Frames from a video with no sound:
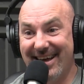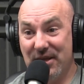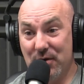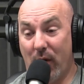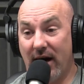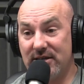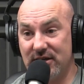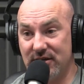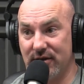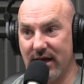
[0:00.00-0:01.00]
you watch it,
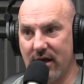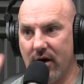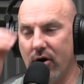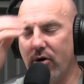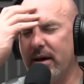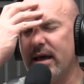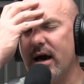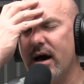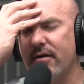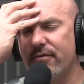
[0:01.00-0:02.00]
and you're like, oh my
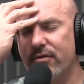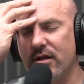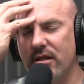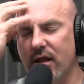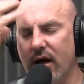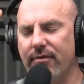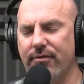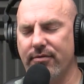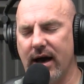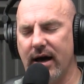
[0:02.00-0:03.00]
God, for the love
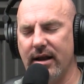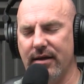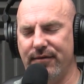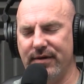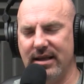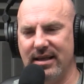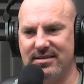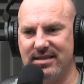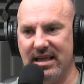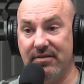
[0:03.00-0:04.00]
of God, if it
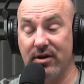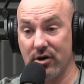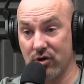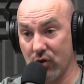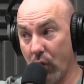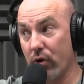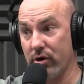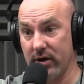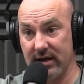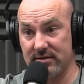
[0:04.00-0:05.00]
is even a
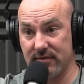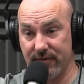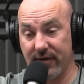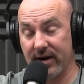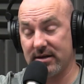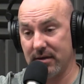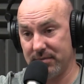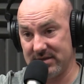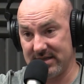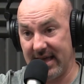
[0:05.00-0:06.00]
quarter as fucked up
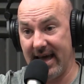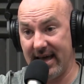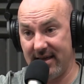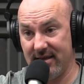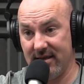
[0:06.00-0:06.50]
as that,